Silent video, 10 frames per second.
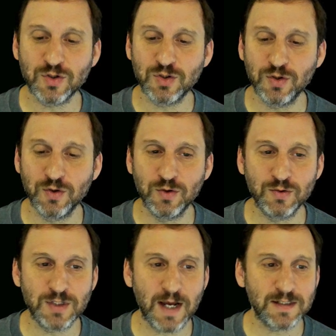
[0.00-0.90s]
to
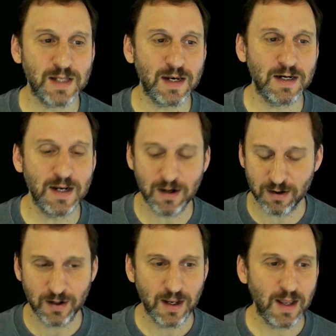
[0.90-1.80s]
TextEdit
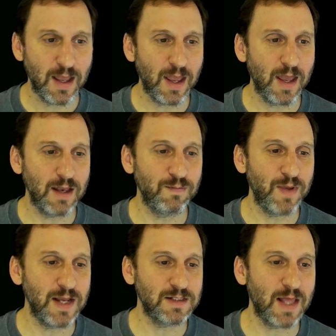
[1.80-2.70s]
here and
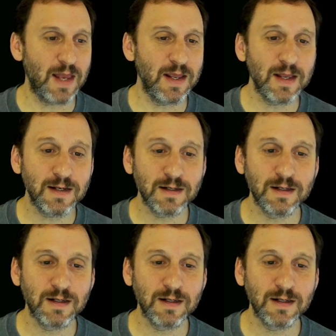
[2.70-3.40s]
paste that in